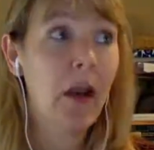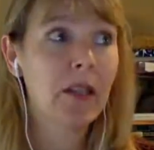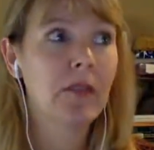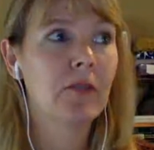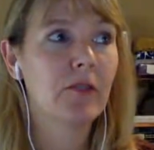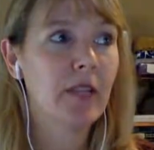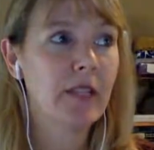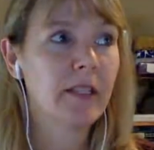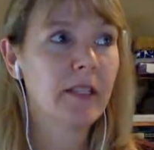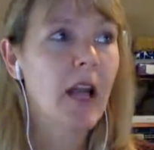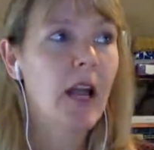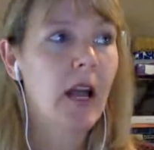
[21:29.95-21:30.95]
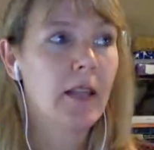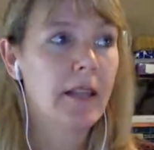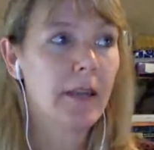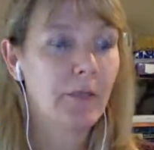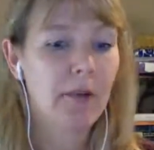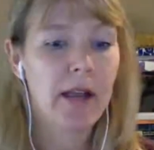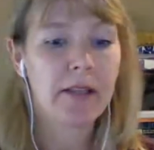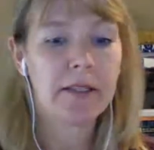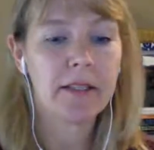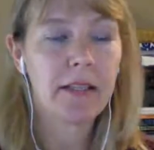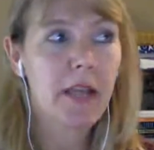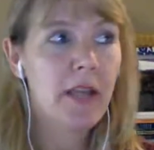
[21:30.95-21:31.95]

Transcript: give your kids a lot of practice.